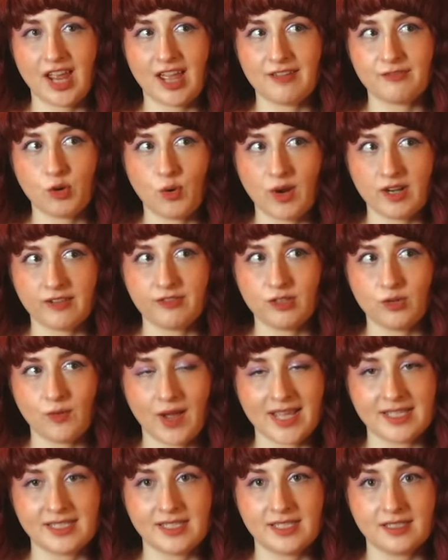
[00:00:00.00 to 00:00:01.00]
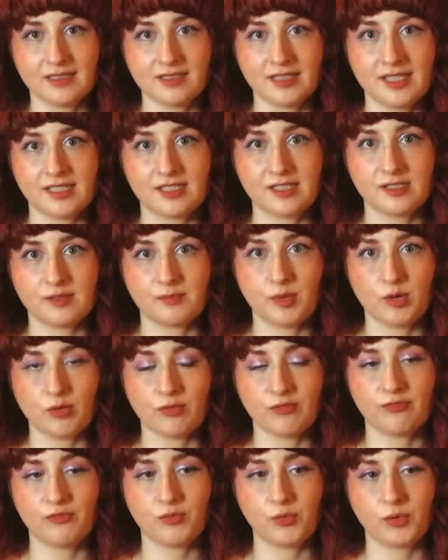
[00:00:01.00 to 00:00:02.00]
I have quite a few idea lists,
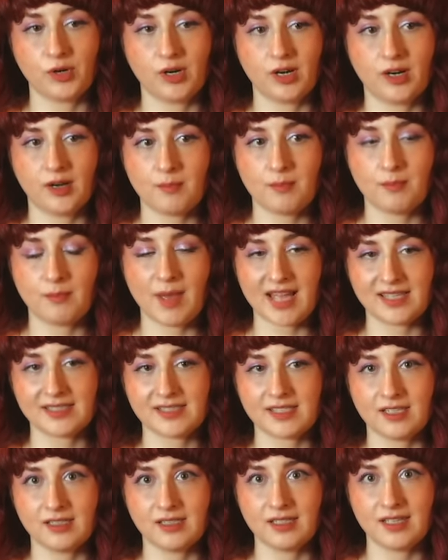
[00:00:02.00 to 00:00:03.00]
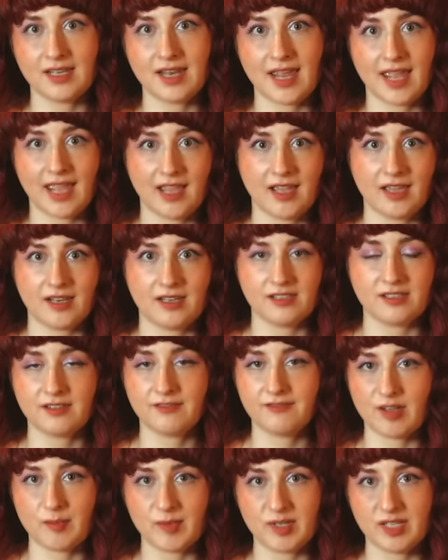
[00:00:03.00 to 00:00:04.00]
both for masculine and
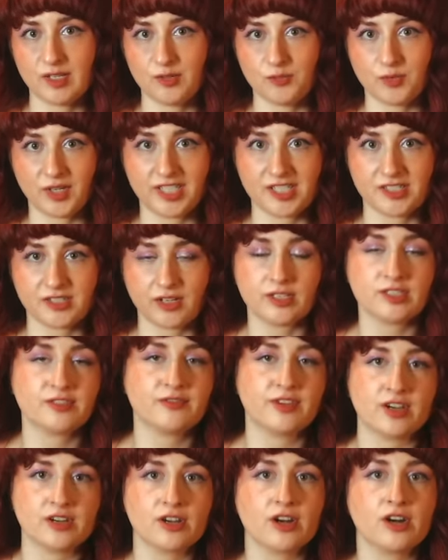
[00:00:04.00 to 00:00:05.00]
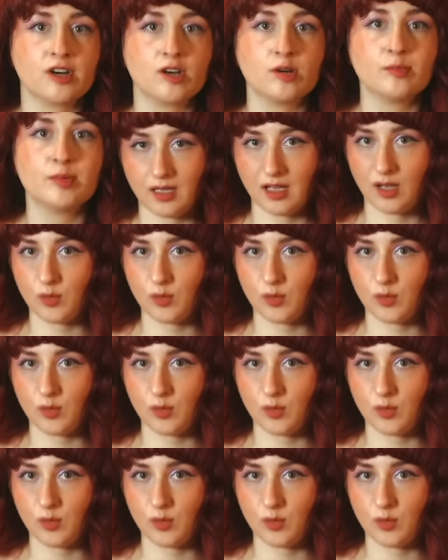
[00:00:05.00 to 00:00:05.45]
feminine Renaissance fair garb.